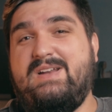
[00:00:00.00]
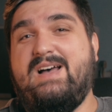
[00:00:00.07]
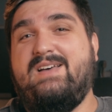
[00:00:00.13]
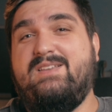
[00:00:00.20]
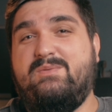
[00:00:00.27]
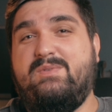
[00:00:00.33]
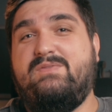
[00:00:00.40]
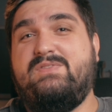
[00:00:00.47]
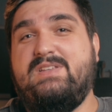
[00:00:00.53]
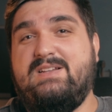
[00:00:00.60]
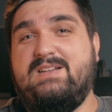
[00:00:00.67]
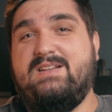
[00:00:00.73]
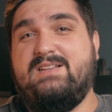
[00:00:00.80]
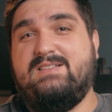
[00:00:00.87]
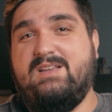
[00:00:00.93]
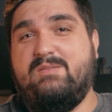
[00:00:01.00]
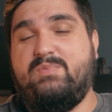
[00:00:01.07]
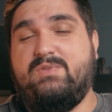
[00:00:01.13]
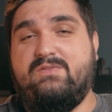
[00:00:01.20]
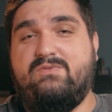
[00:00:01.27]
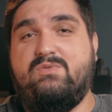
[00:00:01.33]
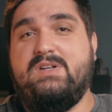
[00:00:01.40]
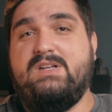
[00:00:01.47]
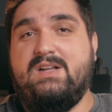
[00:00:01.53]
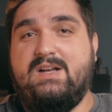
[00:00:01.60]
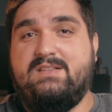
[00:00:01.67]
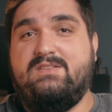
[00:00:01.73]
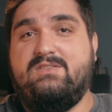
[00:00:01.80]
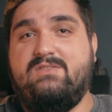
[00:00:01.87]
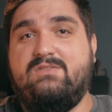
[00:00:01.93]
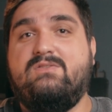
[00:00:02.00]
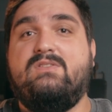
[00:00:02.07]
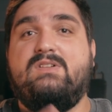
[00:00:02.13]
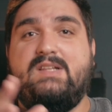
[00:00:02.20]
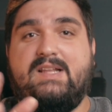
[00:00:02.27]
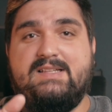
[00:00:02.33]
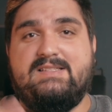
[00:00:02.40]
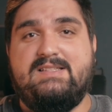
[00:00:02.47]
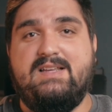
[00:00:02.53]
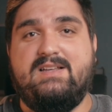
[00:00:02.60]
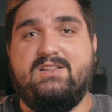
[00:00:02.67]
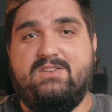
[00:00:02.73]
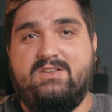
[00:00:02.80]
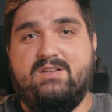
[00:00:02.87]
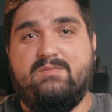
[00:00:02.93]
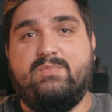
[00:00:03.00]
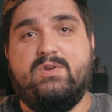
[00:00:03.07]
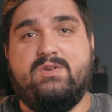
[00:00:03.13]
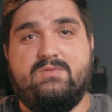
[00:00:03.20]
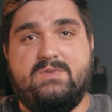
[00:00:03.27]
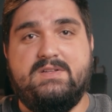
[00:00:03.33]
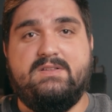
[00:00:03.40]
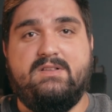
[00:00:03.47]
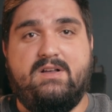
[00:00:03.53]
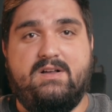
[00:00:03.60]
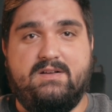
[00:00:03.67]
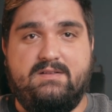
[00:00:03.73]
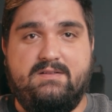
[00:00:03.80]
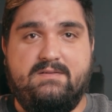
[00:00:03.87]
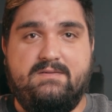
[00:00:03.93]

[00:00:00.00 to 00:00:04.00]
now that we've seen an example of what not to do, let's take a look at ProRes log.